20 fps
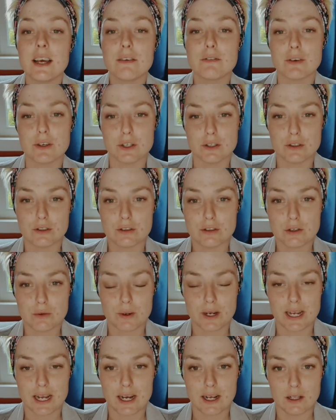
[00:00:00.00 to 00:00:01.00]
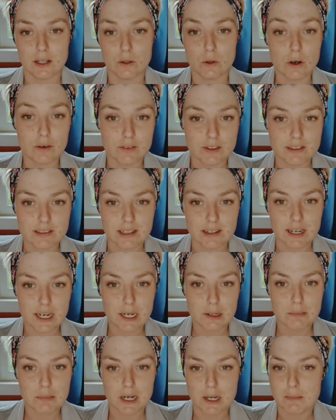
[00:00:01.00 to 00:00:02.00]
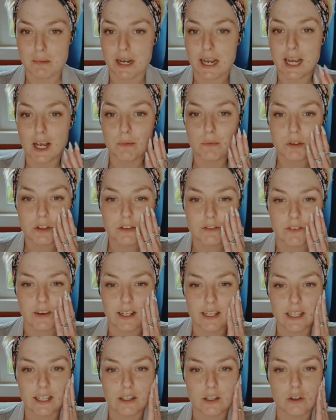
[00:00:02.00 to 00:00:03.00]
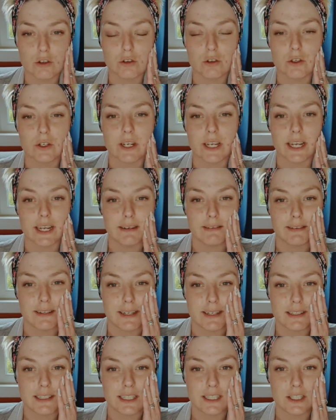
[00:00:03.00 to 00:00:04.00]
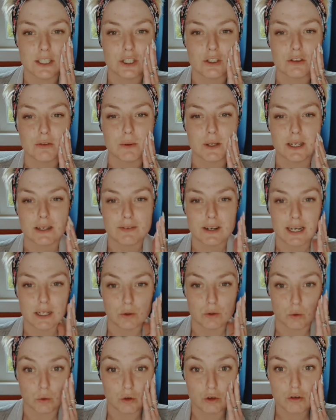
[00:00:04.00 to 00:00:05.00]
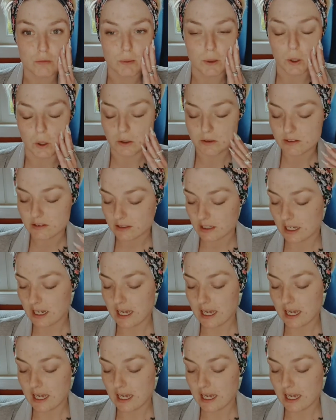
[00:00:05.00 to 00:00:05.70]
if I use quite a lot of a silicone primer it helps fill in the sort of indentations where I've had old spots,